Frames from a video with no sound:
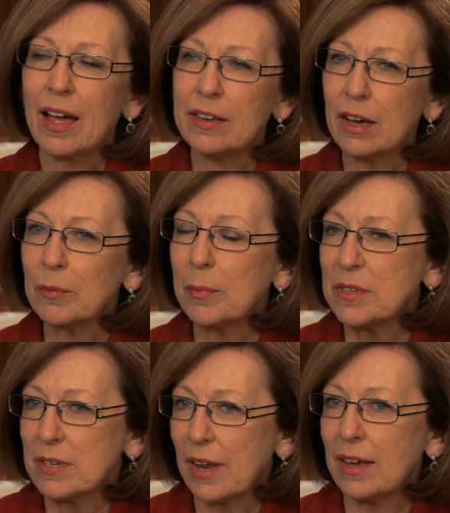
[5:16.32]
A young woman
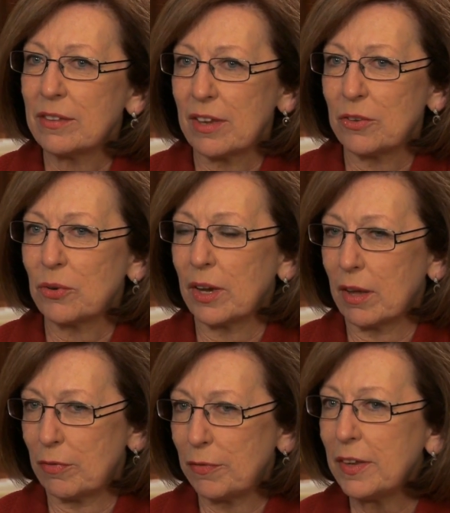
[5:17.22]
today is entering
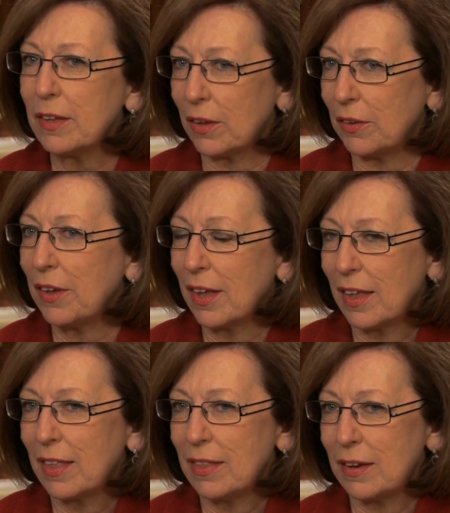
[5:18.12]
a field
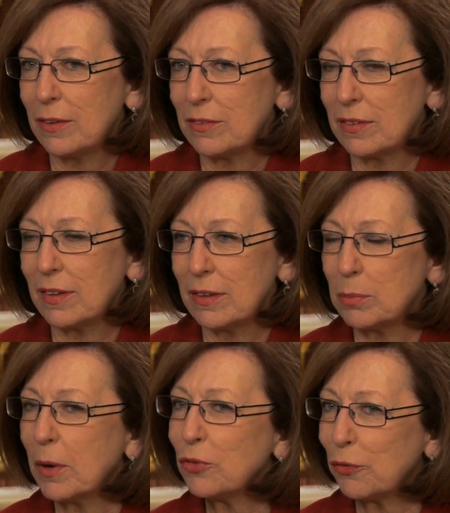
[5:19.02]
that
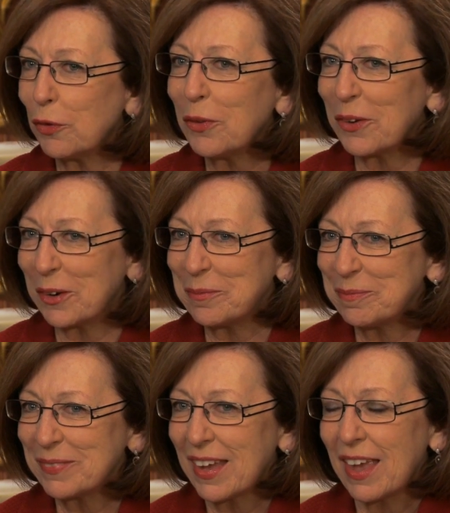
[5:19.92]
is much fuller.
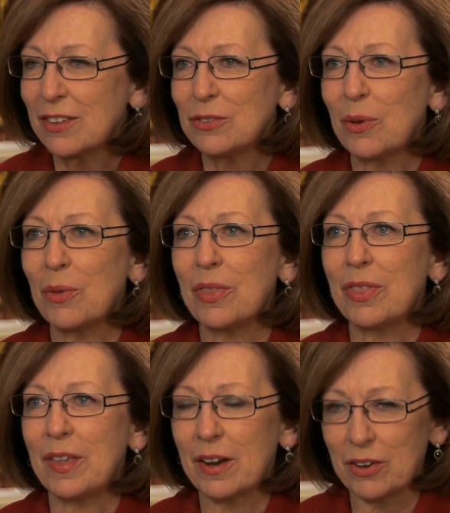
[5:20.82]
So
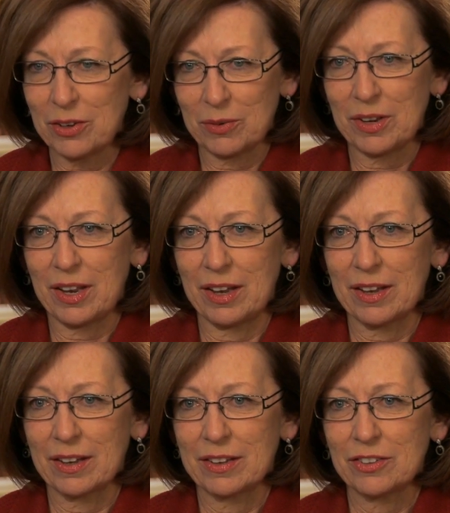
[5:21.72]
their unique
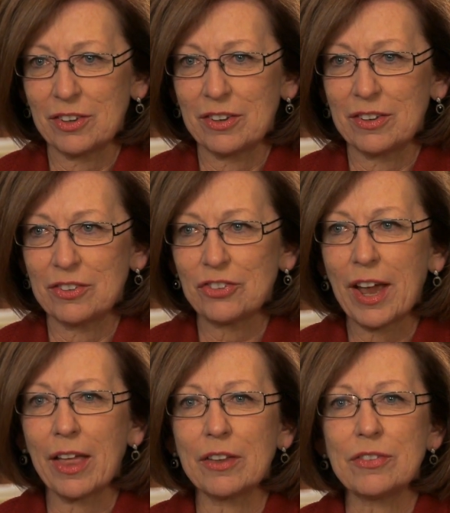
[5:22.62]

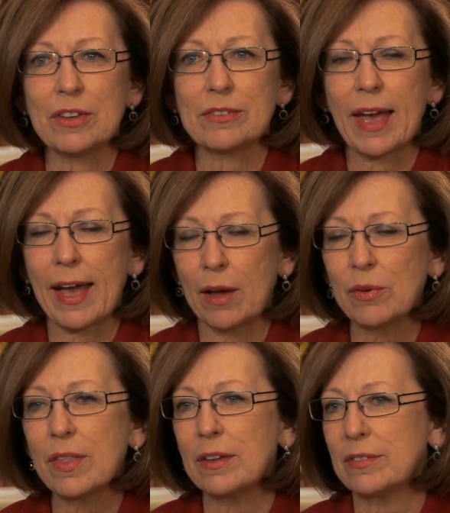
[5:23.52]
challenge is, how
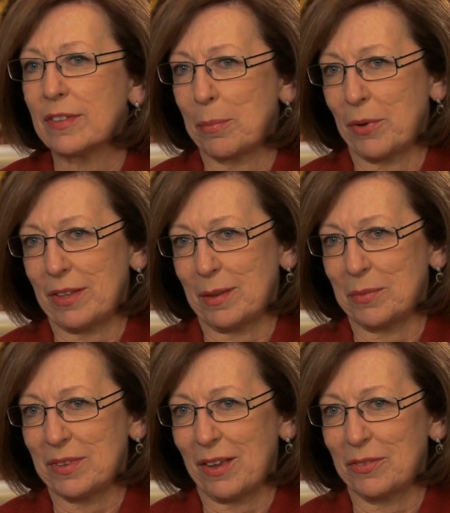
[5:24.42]
do they separate
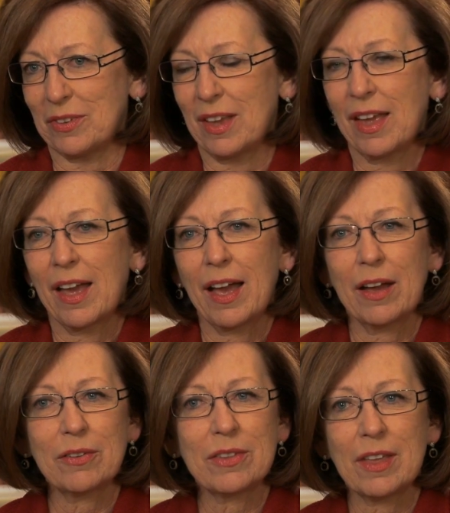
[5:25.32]
themselves?
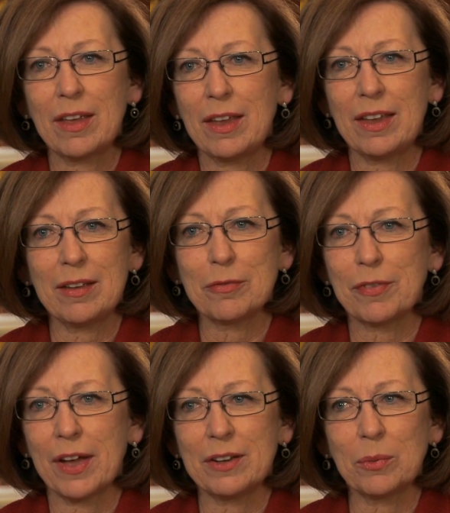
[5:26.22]
How do they
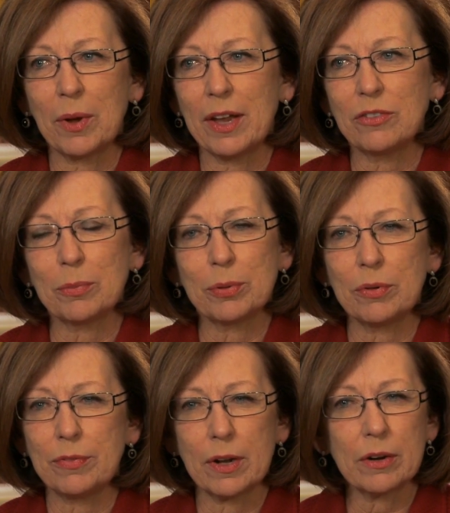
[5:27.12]
find a way to
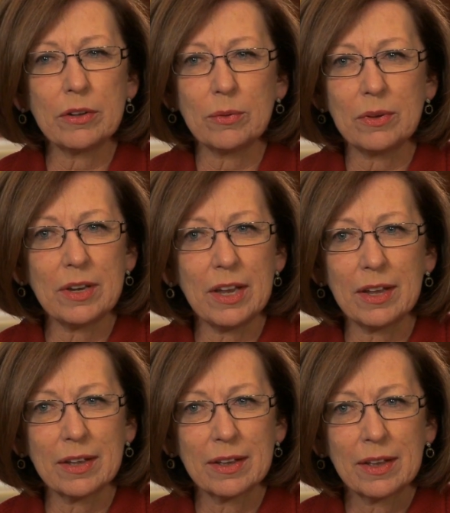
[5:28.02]
prove their unique